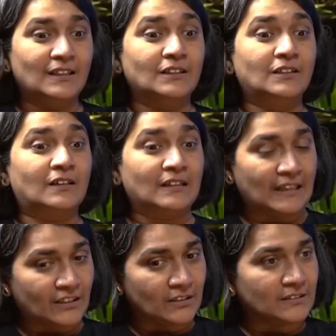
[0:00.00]
the
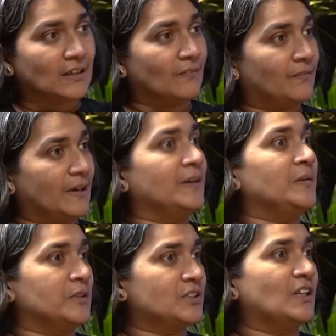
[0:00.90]
connections are
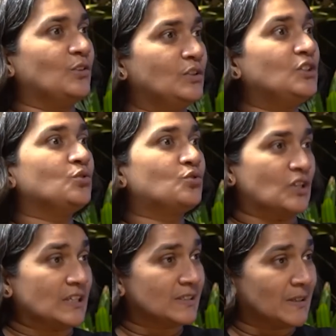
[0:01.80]
very much there. You need to
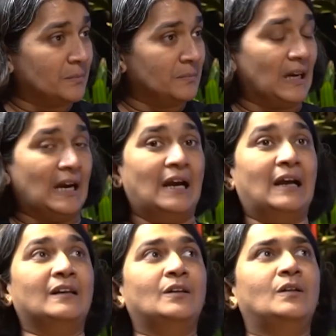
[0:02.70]
trace them
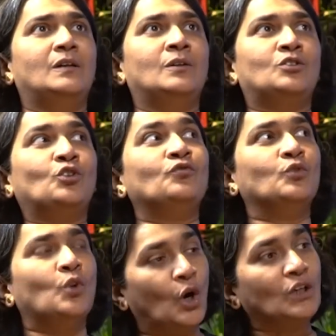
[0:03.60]
and sort of
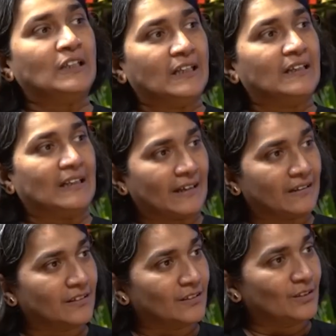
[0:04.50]
not
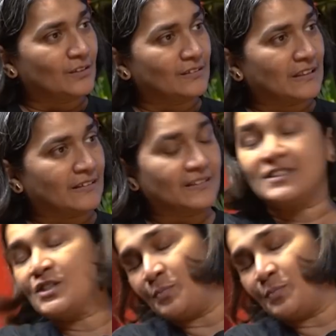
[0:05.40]
neglect that this is